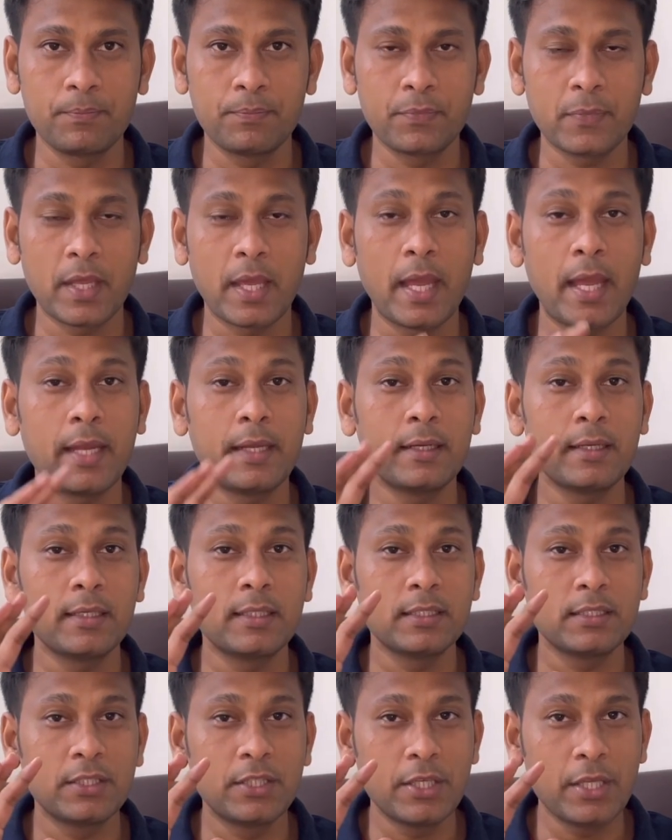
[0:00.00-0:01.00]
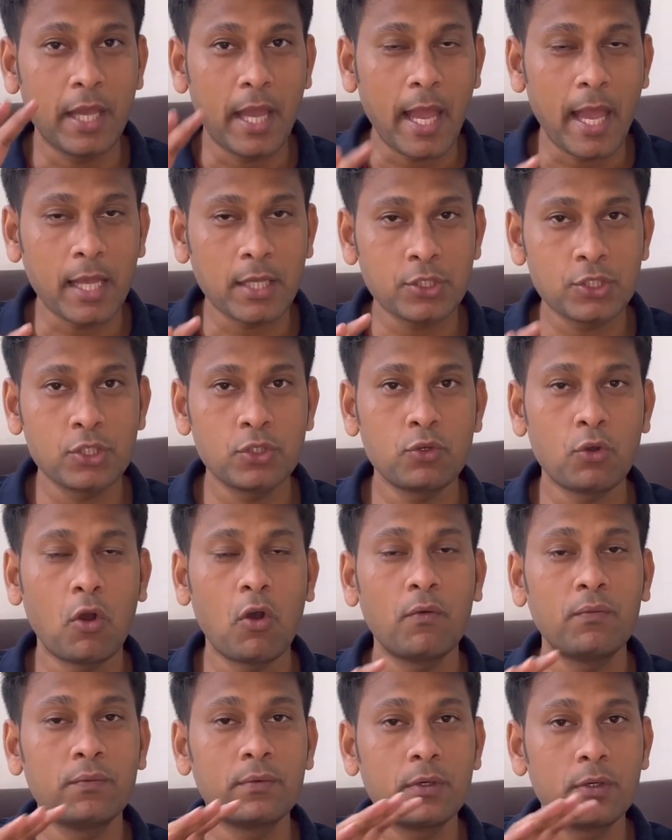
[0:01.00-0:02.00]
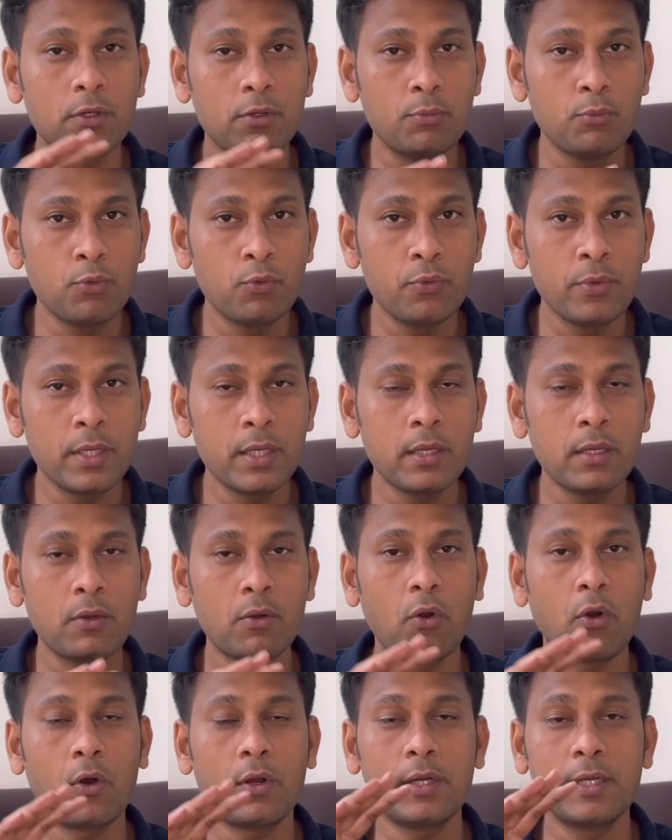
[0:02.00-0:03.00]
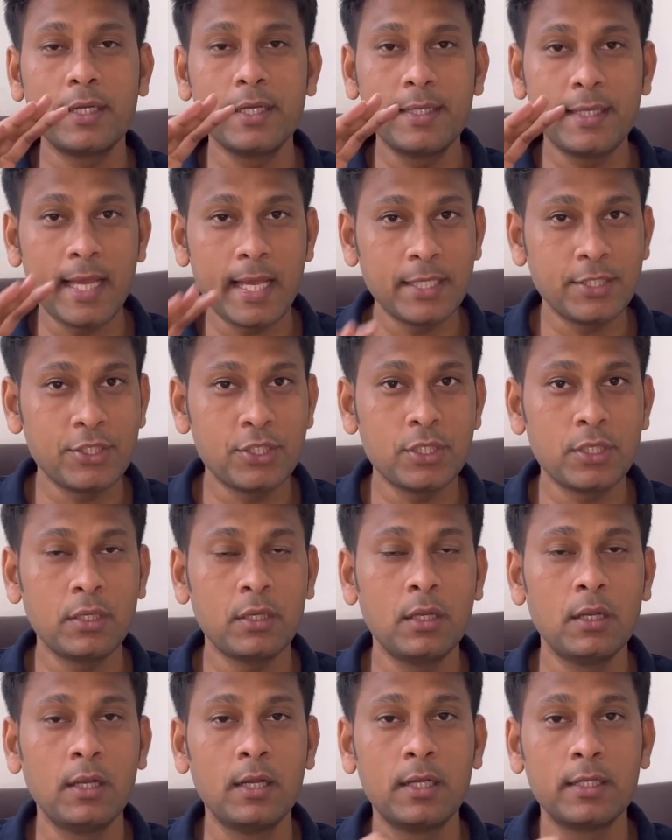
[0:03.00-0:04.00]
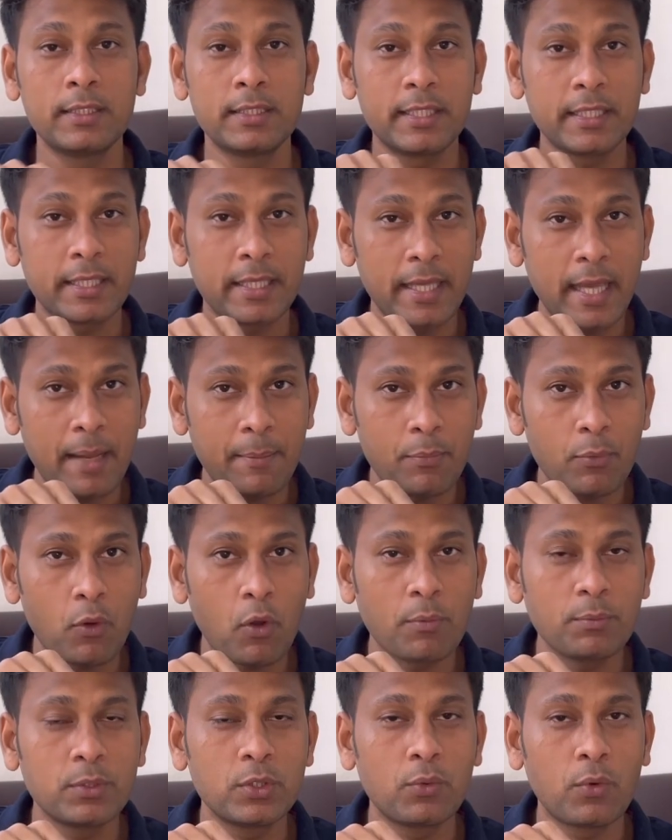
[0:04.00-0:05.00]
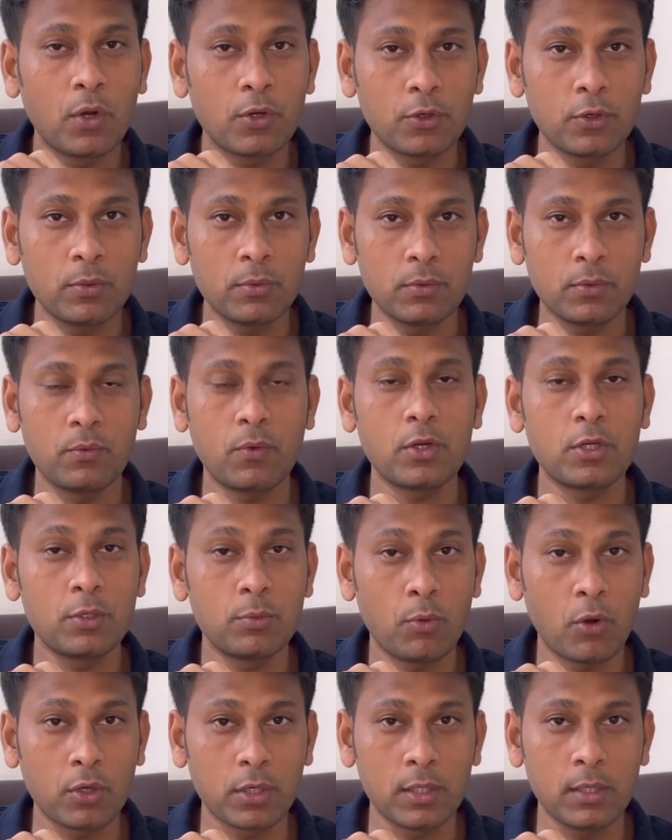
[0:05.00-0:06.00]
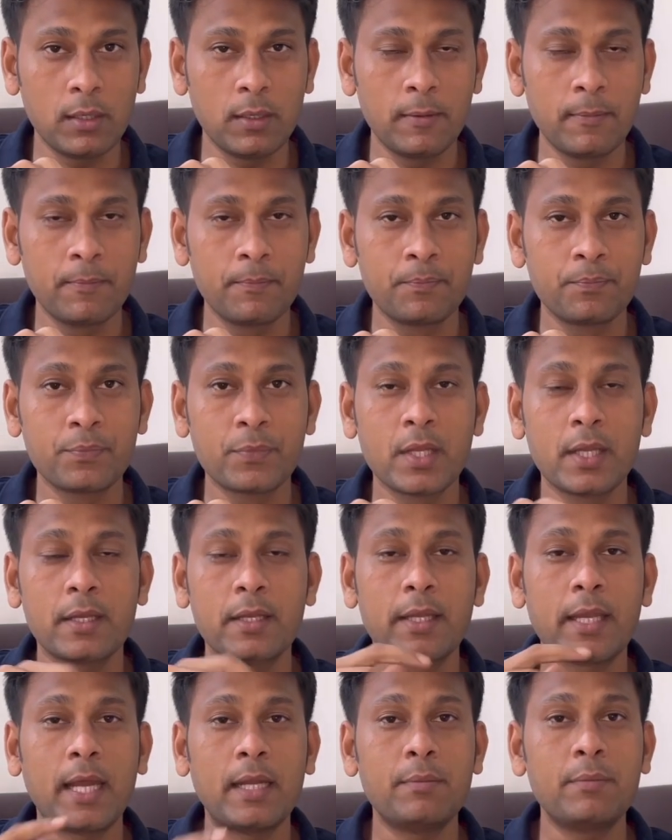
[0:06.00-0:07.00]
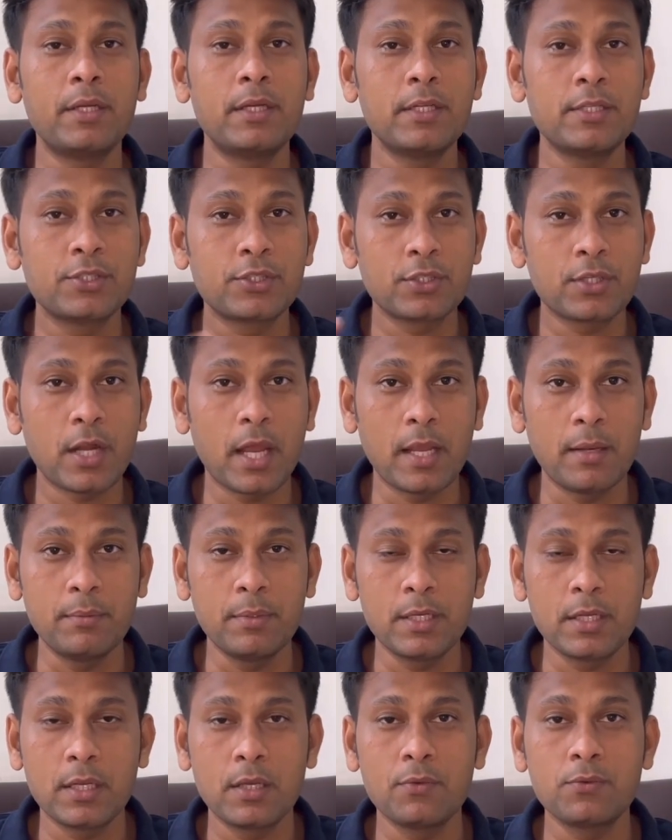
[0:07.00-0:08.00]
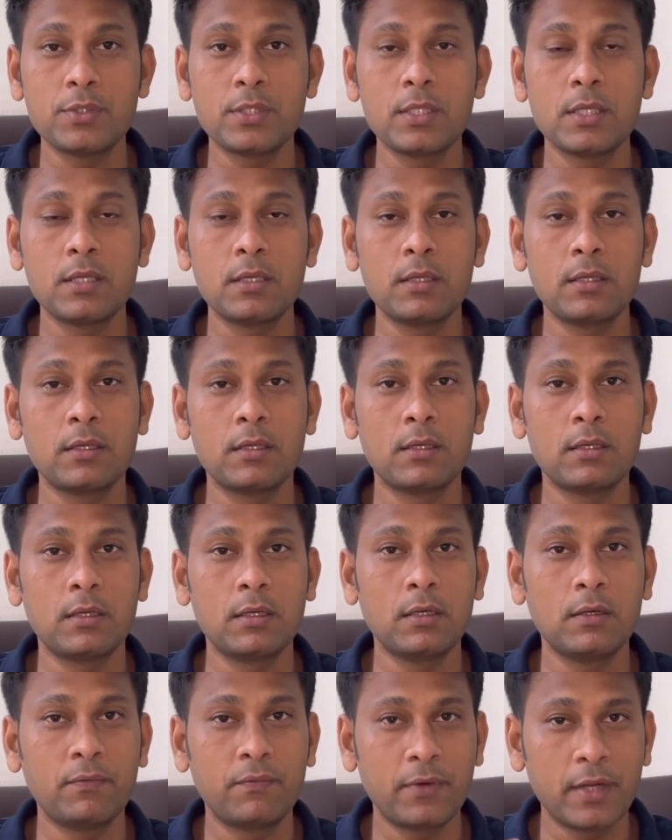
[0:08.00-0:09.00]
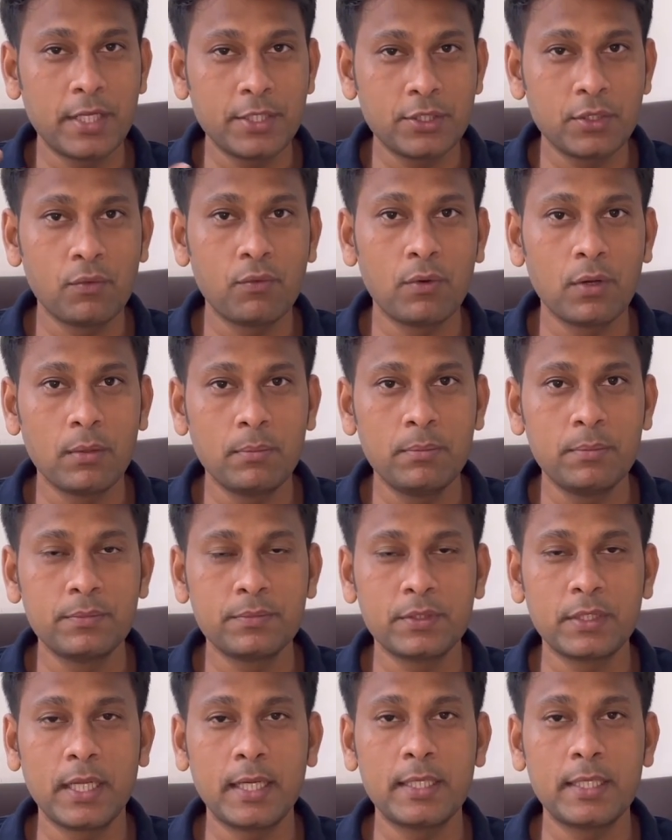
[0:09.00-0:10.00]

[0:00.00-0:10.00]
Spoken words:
And the action of removing or detaching the cap of the water bottle can be described using a phrasal verb, that